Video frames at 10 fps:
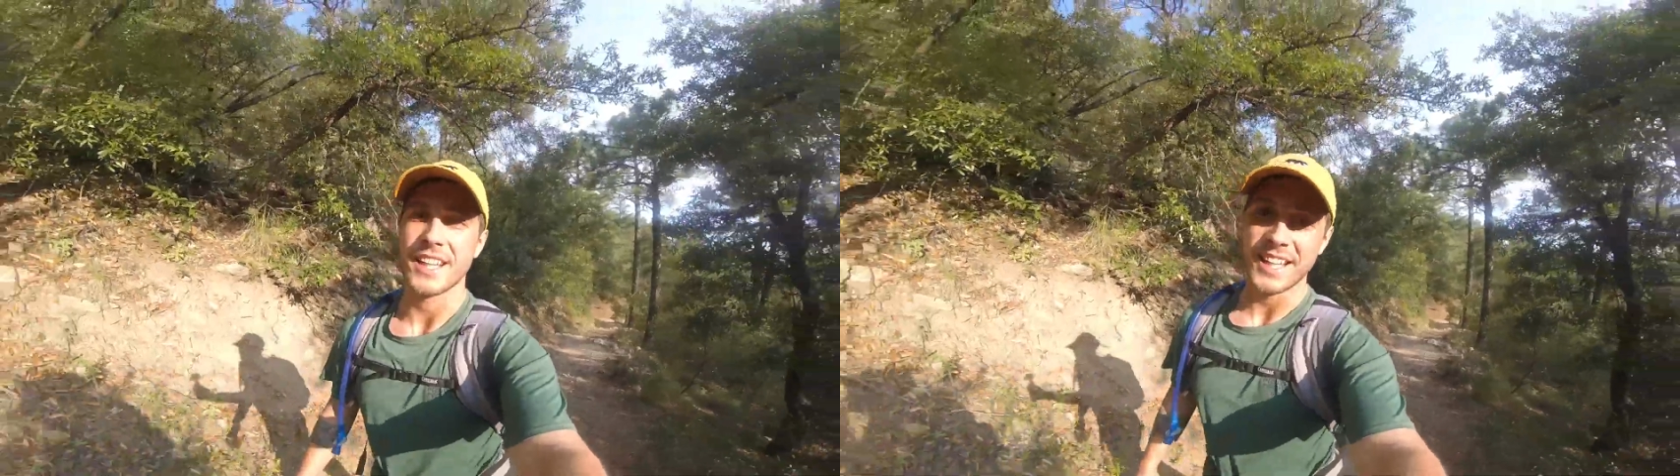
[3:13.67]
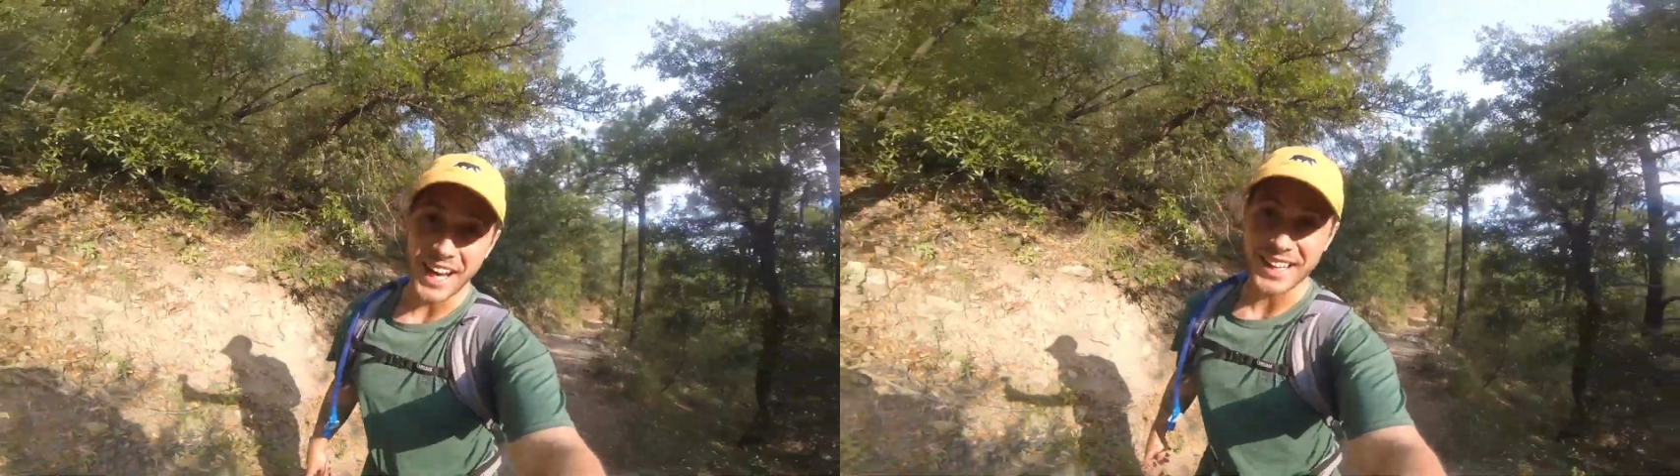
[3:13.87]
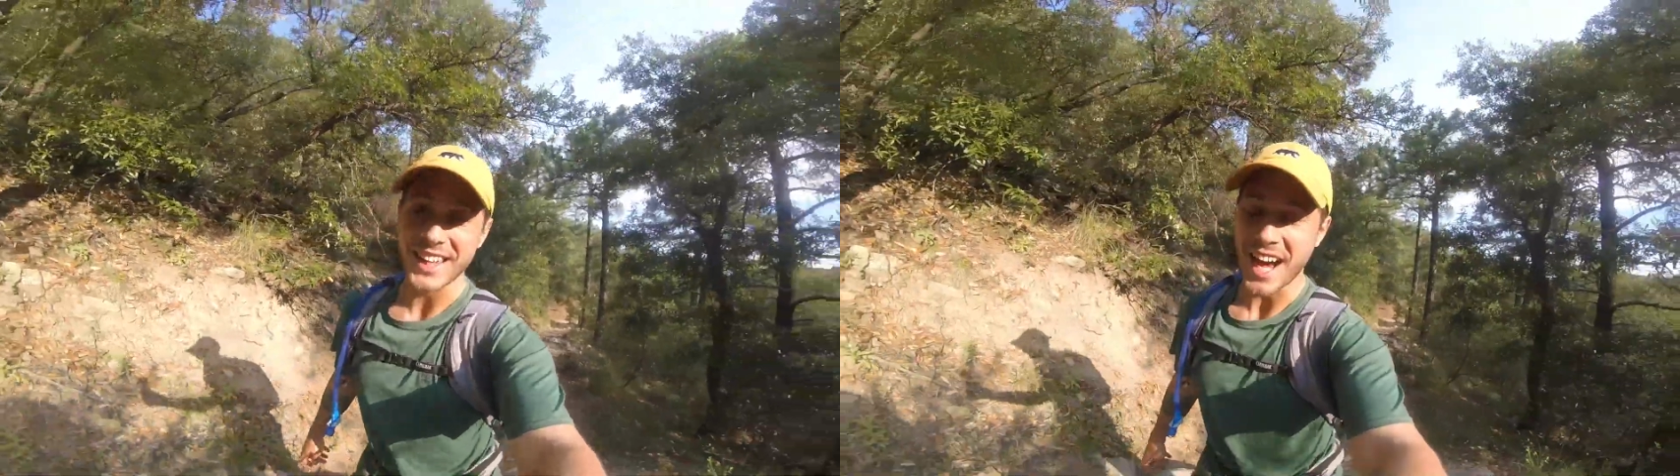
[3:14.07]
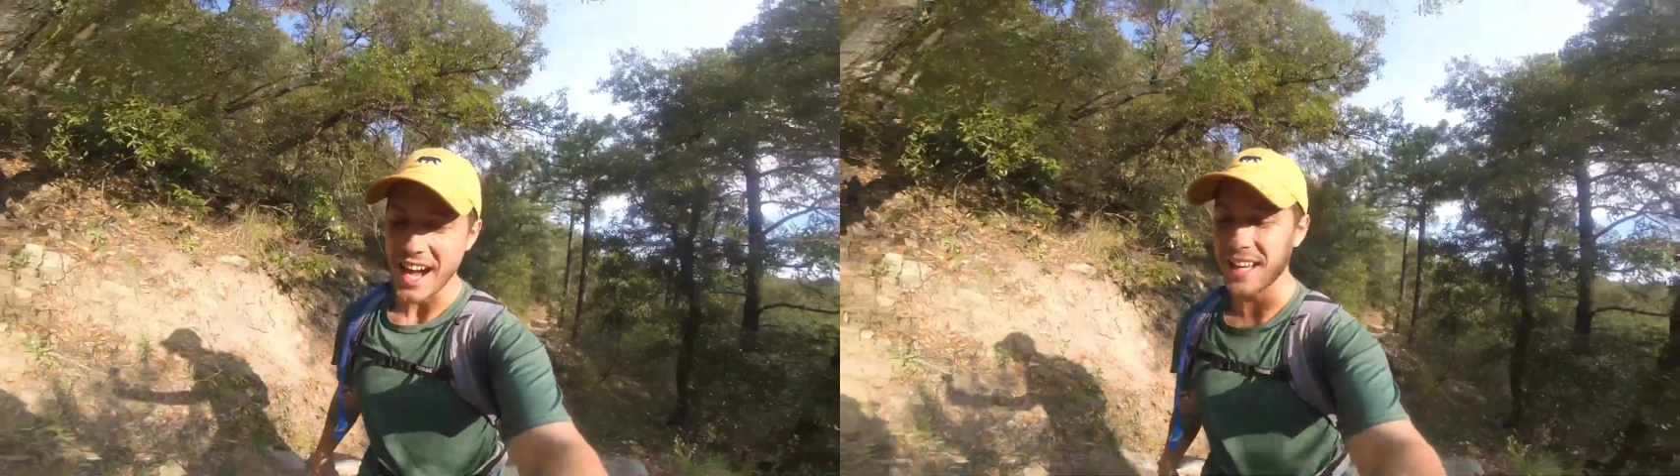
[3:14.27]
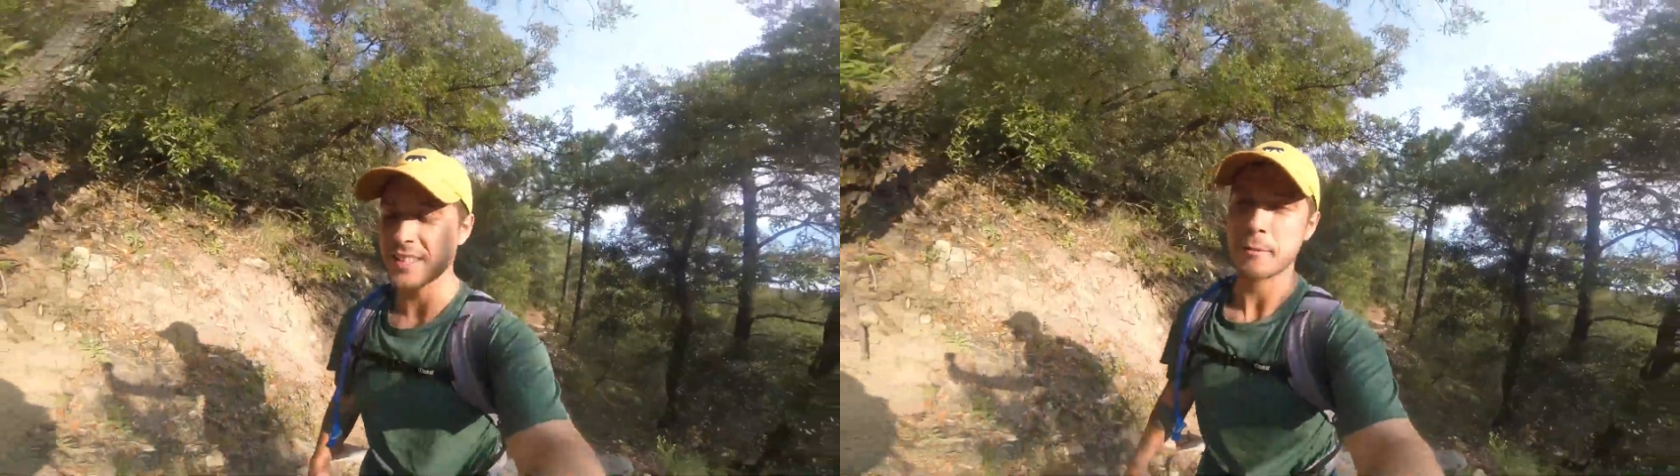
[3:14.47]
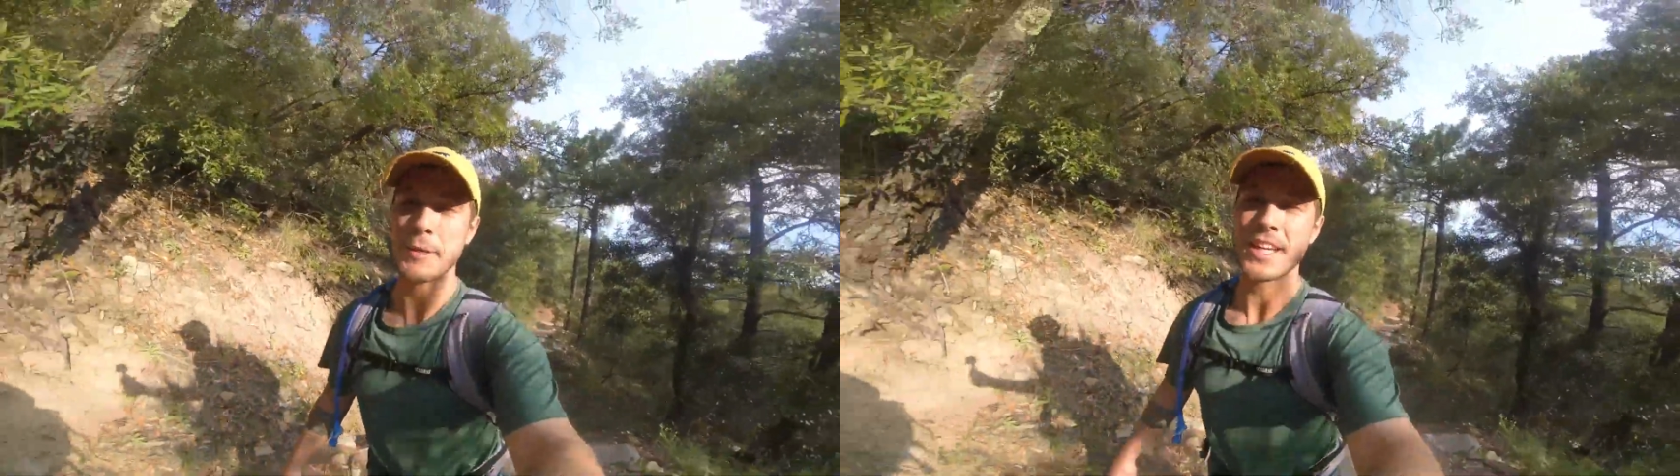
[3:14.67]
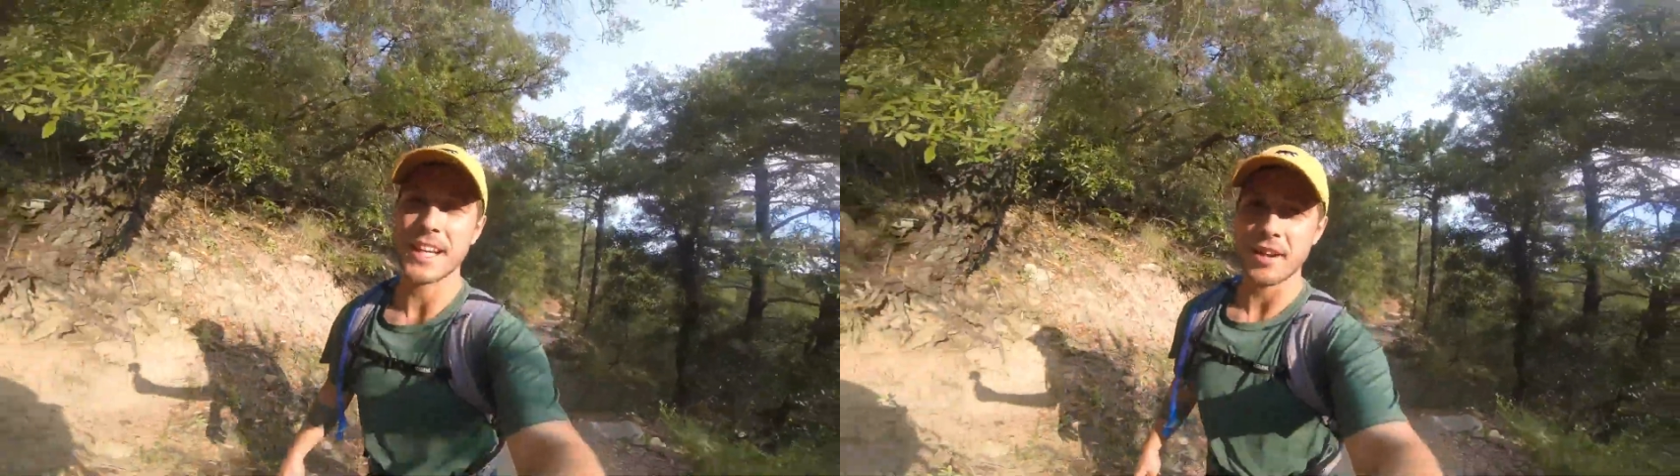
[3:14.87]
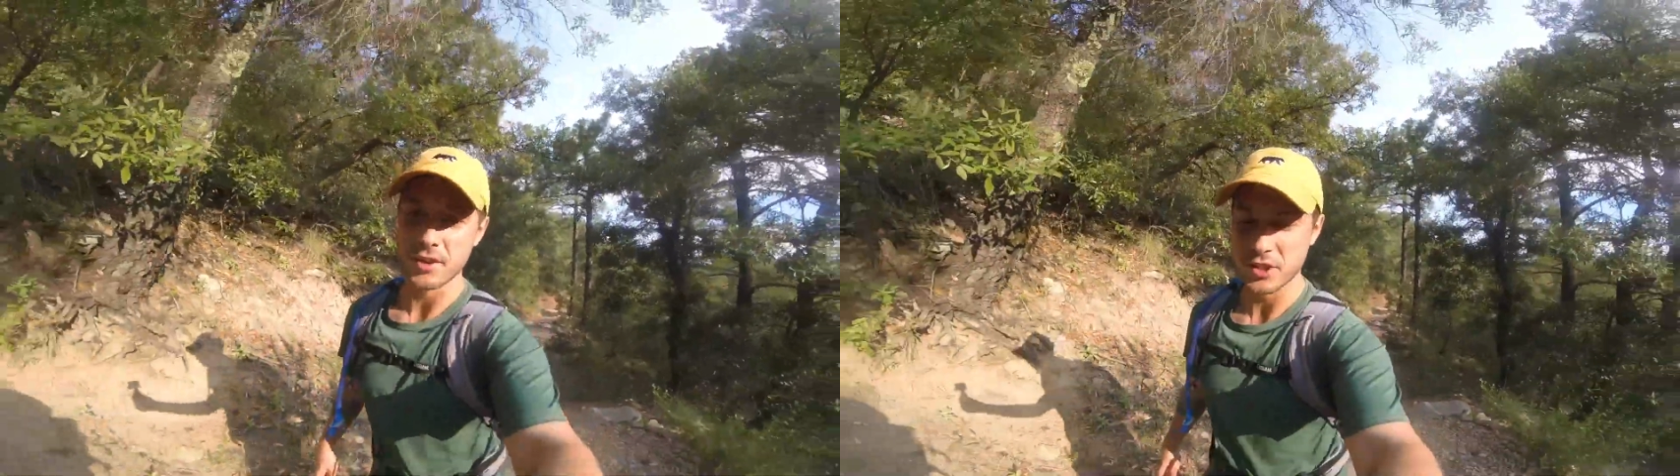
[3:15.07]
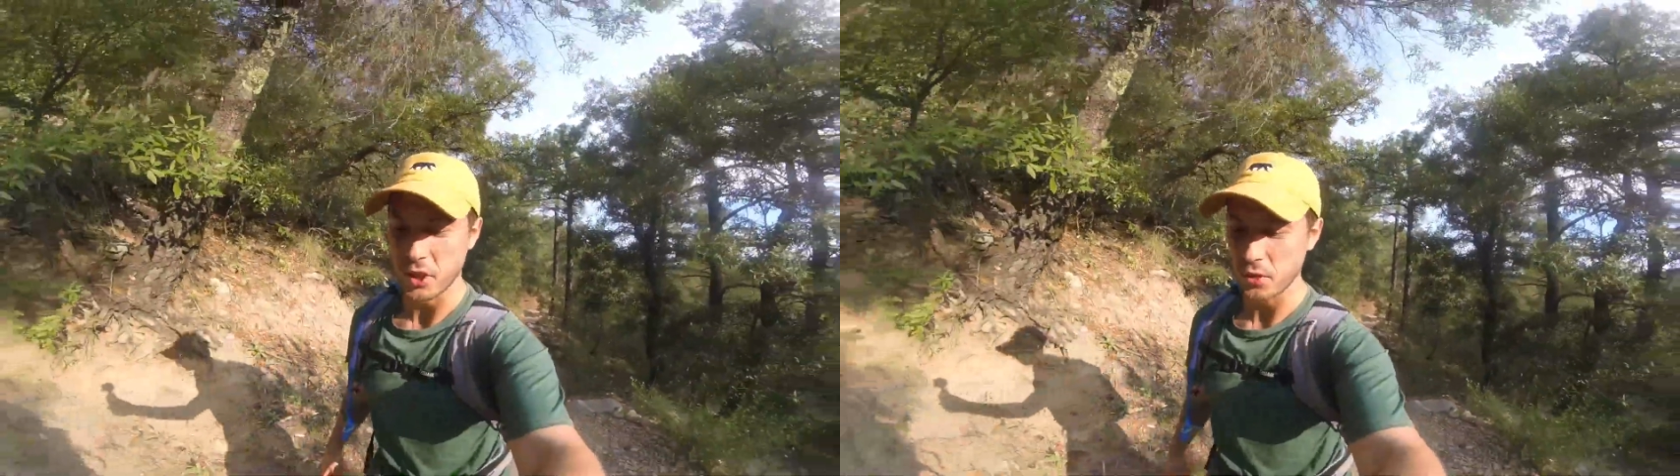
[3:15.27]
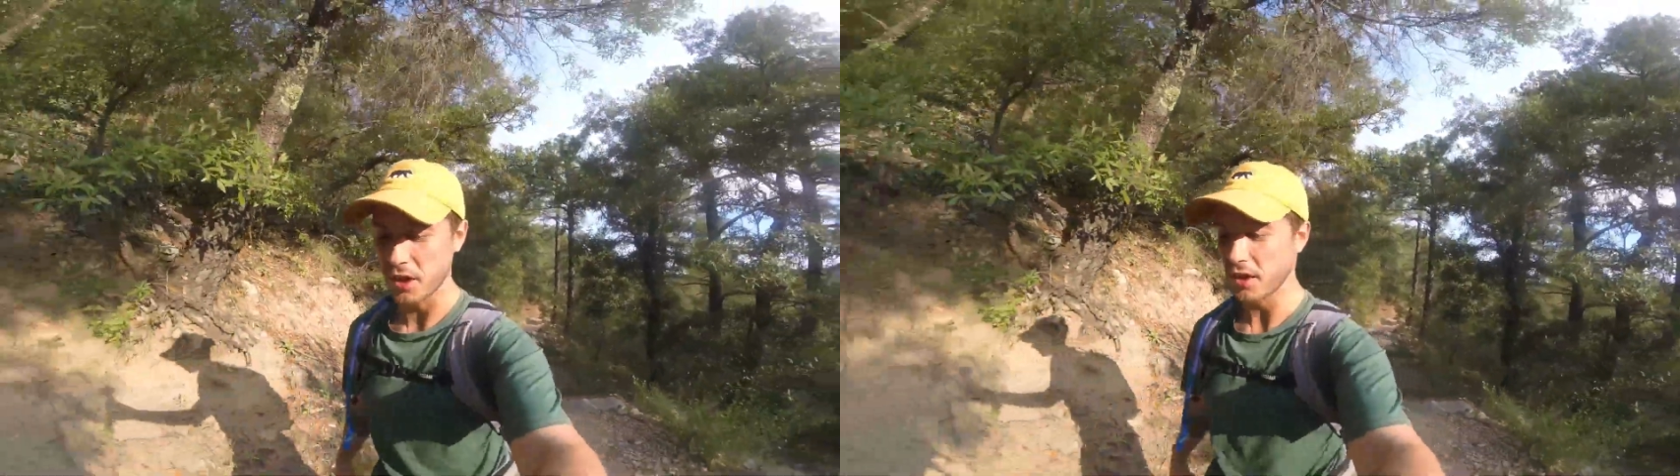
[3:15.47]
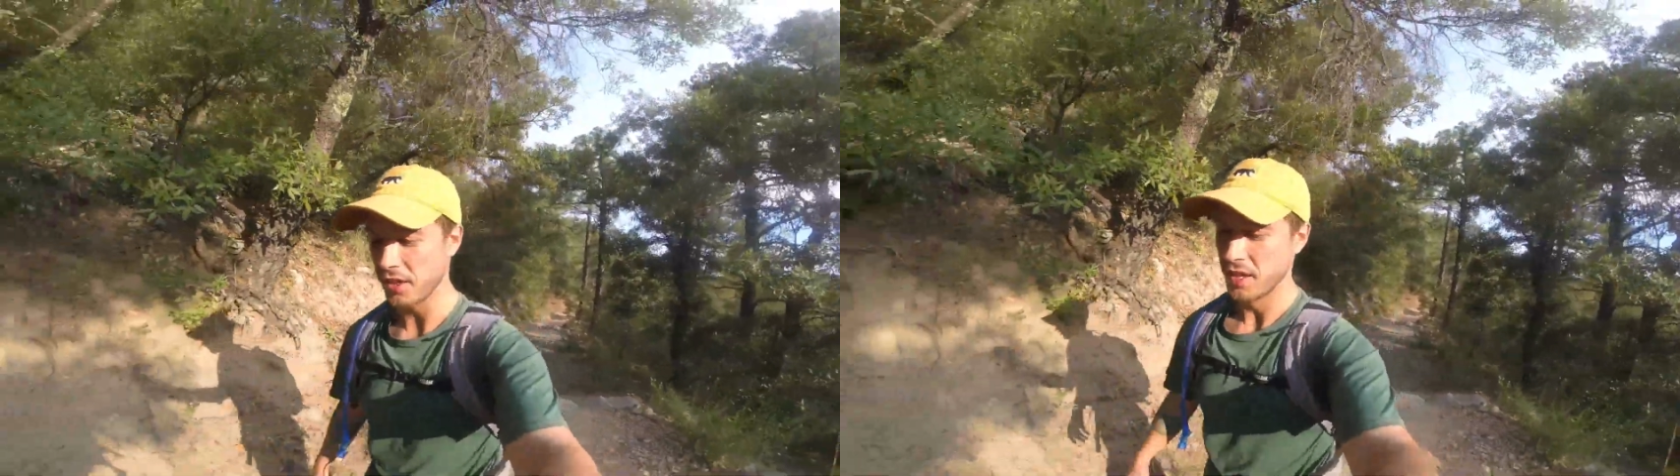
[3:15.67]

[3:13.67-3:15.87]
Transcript: 9th highest peak in Arizona,